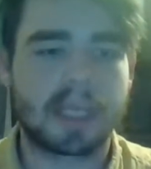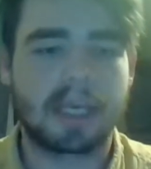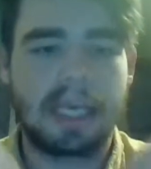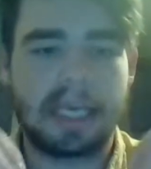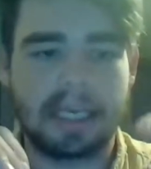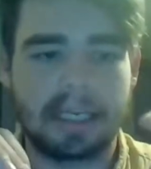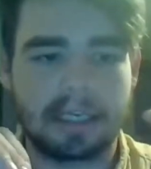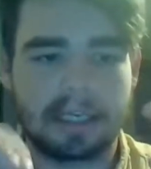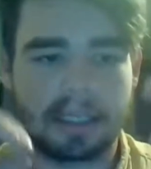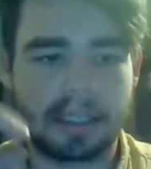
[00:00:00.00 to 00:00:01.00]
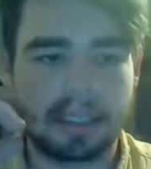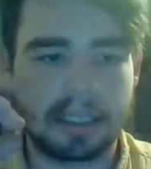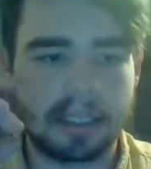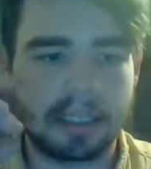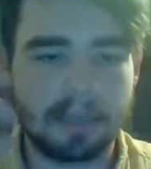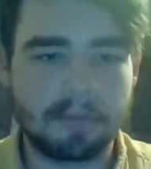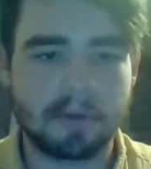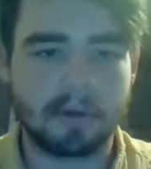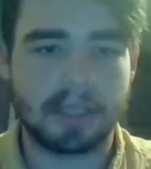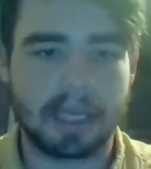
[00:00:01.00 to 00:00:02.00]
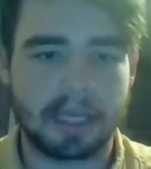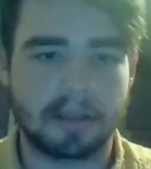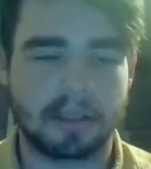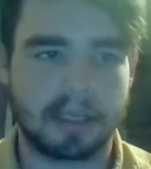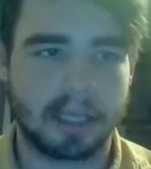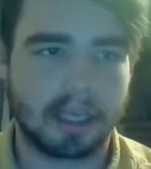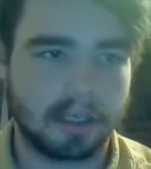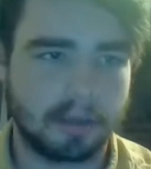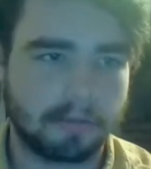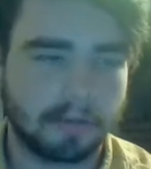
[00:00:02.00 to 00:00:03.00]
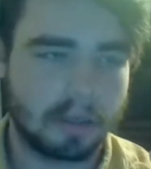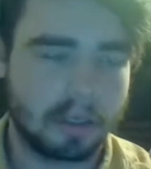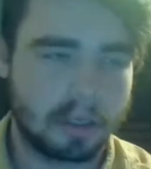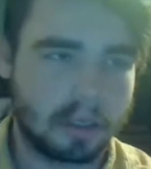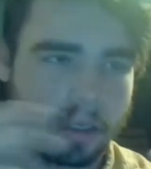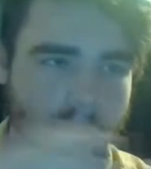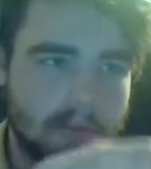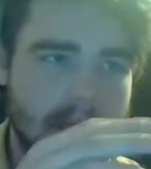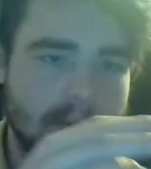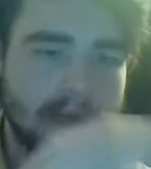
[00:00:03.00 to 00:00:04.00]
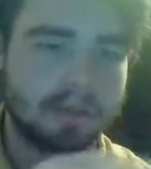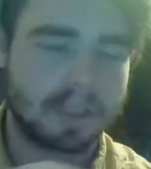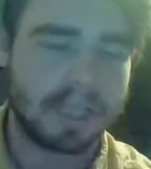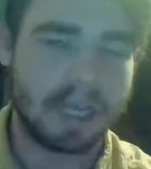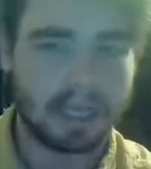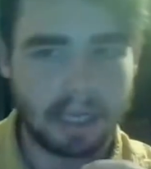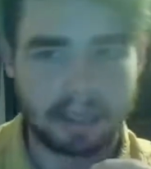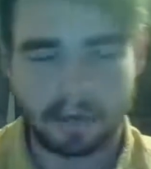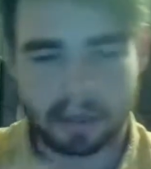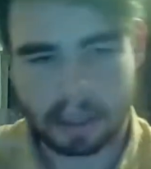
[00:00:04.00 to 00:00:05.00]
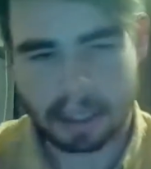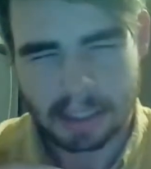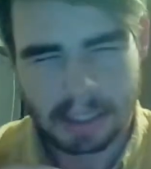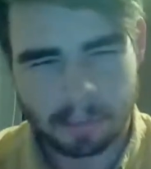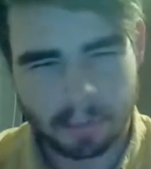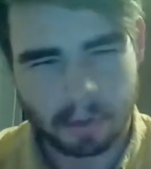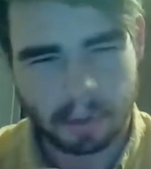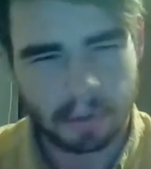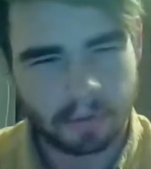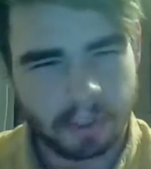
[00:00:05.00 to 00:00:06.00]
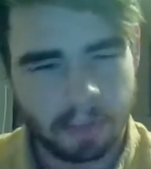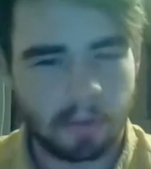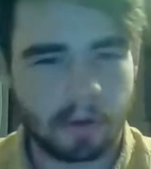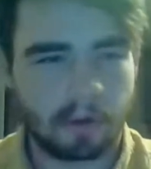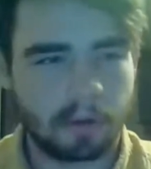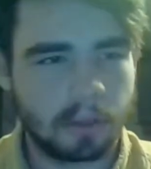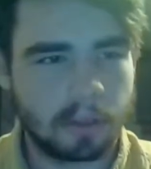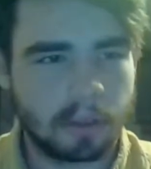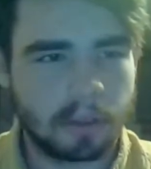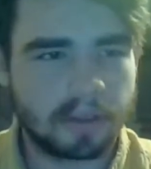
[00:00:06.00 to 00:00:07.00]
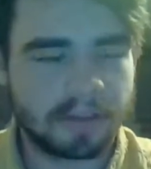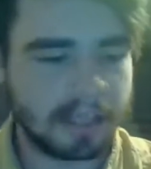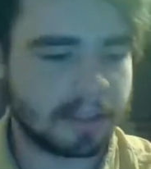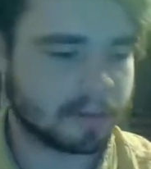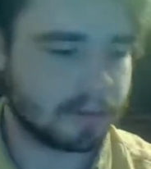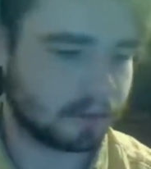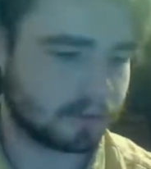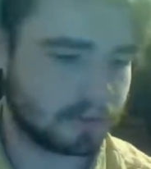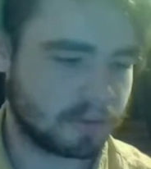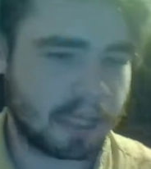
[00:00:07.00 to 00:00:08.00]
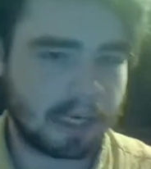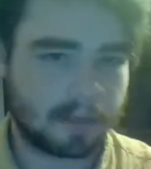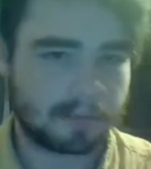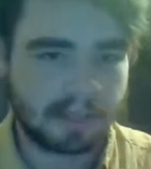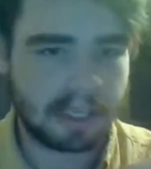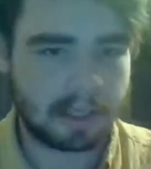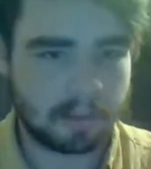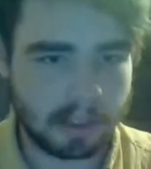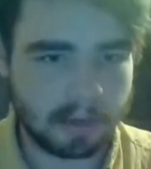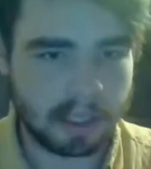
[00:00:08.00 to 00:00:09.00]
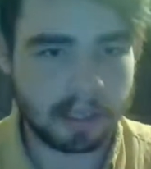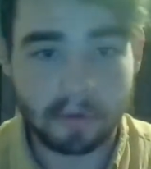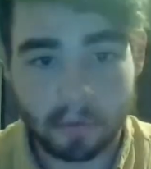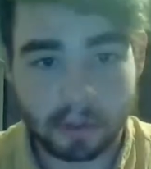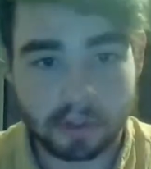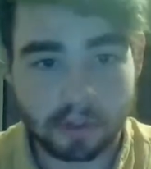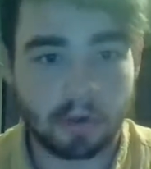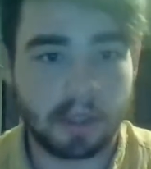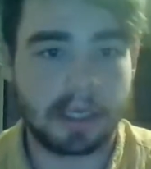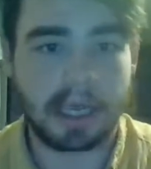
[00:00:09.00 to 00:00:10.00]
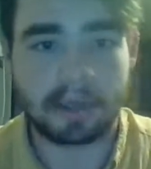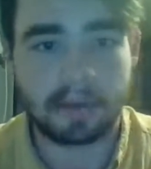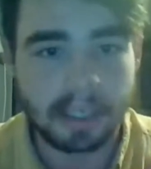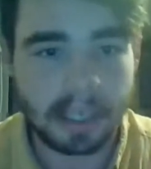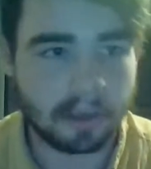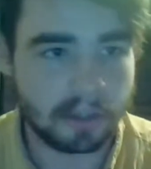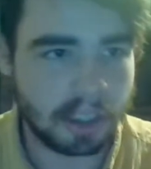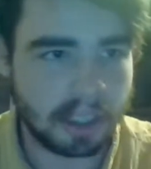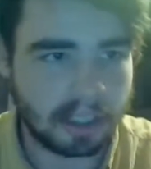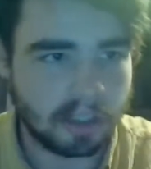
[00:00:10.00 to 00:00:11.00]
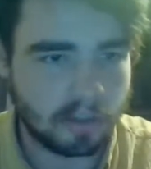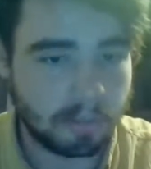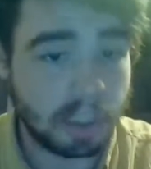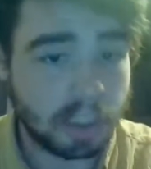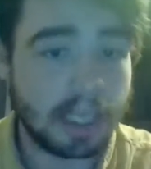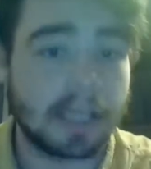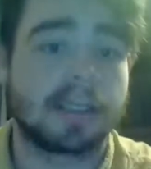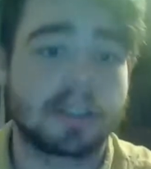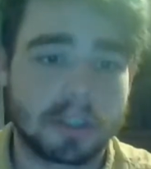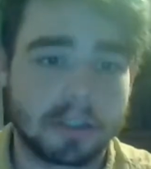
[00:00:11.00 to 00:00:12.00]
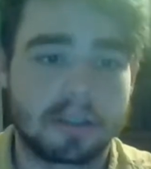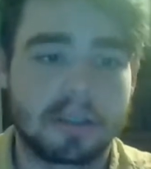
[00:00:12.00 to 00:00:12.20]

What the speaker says: And him throwing that out there kind of made, I took that and I took it a lot deeper, and I was like, well, science tells us that atoms can either be created or destroyed, neither can energy, it can just be changed.